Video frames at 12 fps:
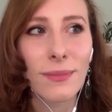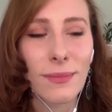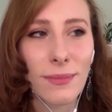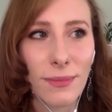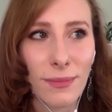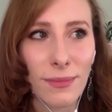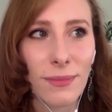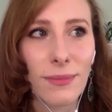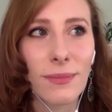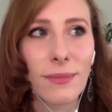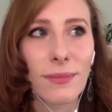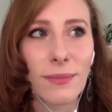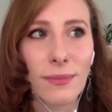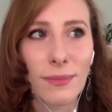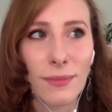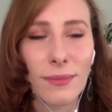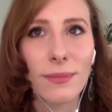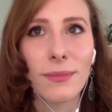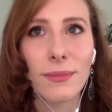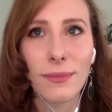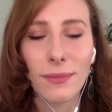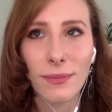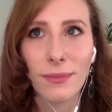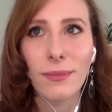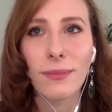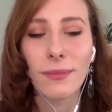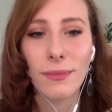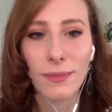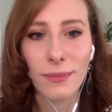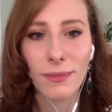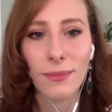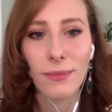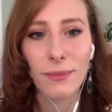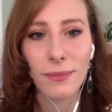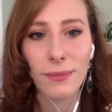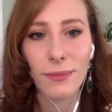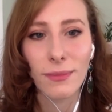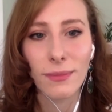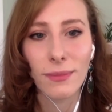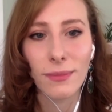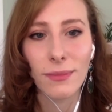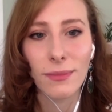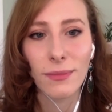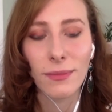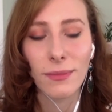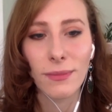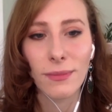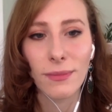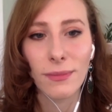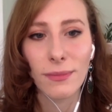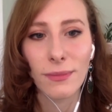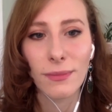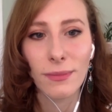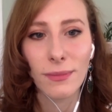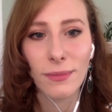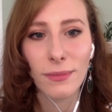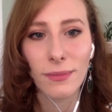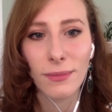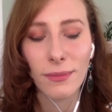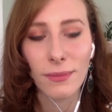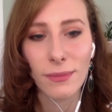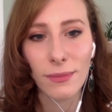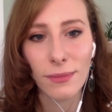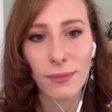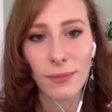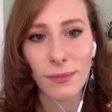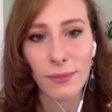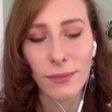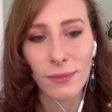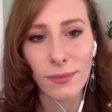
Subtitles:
No words are spoken by the person on screen.